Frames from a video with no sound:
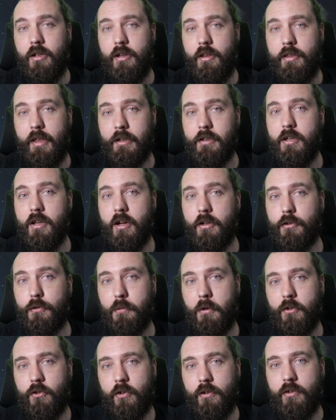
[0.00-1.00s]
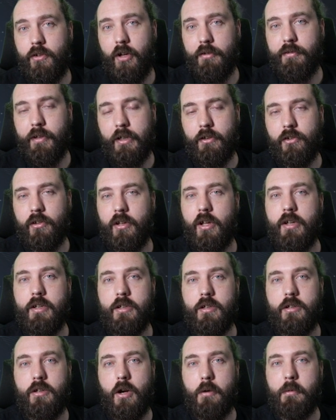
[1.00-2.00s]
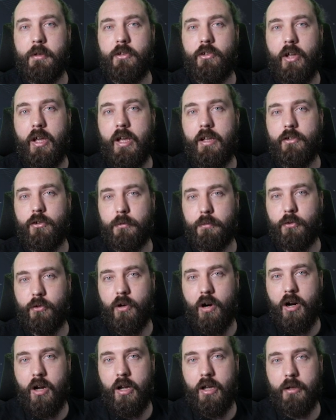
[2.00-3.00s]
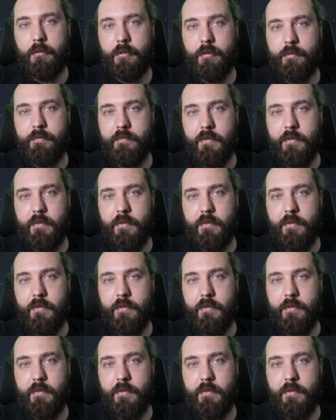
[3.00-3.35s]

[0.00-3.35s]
Thank you guys for watching. Don't forget to like, comment, and subscribe,